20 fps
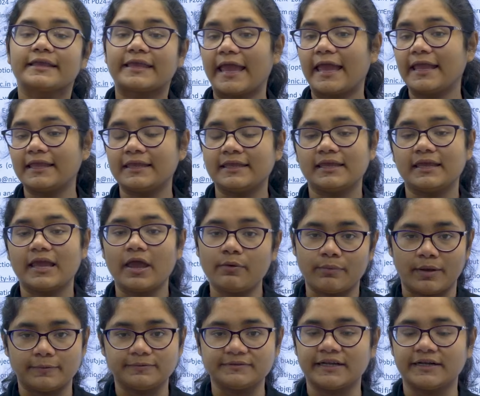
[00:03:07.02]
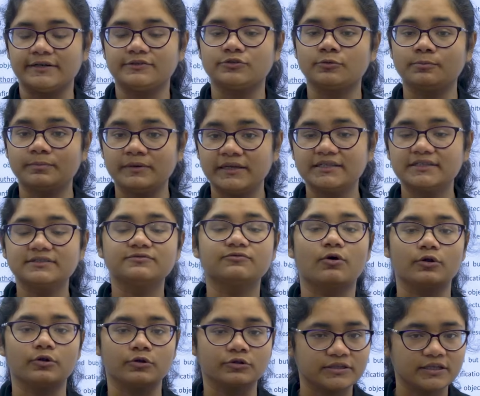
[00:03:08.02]
KEA website. So please
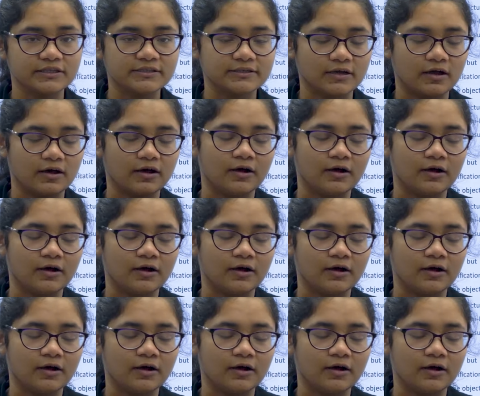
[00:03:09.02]
follow the